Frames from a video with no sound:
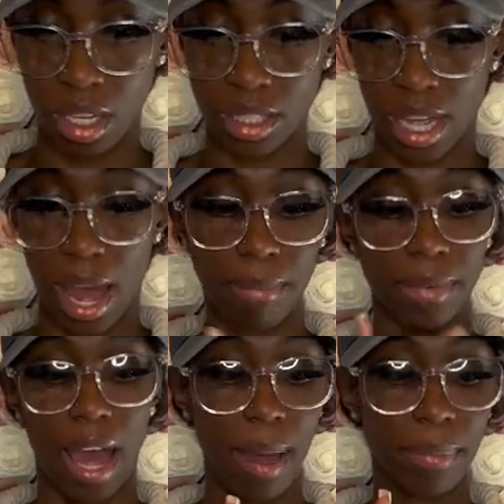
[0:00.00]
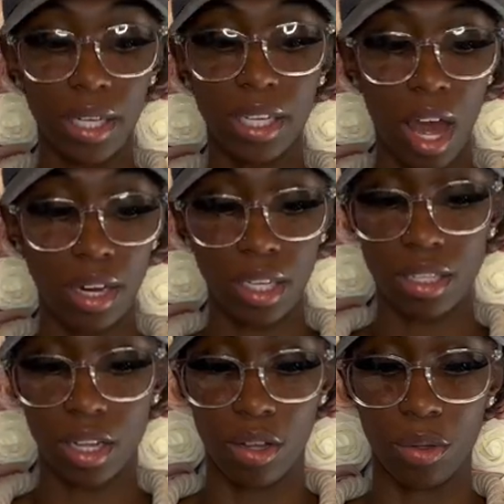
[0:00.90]
so i'm not putting all these
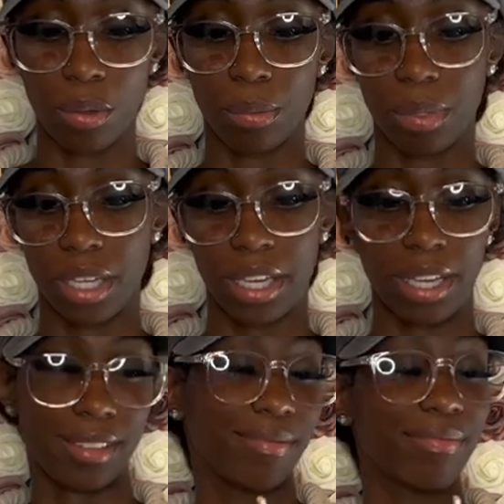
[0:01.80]
on but